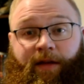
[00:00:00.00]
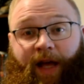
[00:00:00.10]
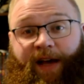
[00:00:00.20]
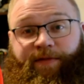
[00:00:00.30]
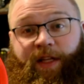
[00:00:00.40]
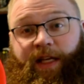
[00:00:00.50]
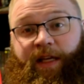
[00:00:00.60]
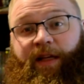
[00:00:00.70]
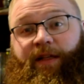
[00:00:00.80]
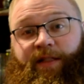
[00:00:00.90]

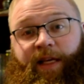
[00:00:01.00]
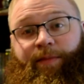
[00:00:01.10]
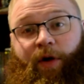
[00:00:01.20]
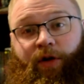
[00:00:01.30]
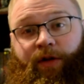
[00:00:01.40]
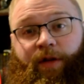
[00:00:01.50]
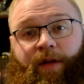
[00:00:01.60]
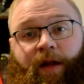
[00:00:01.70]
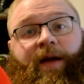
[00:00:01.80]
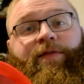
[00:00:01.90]
FD, TeeBird
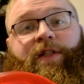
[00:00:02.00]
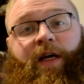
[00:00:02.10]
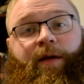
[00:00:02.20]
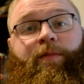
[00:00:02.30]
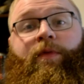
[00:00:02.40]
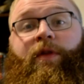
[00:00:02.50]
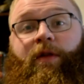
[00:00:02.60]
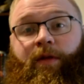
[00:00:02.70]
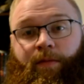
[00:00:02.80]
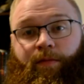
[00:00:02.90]
every time.
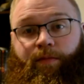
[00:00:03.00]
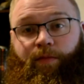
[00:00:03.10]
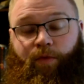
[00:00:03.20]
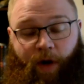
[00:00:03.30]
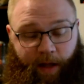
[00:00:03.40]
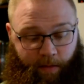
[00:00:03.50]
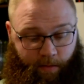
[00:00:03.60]
Great.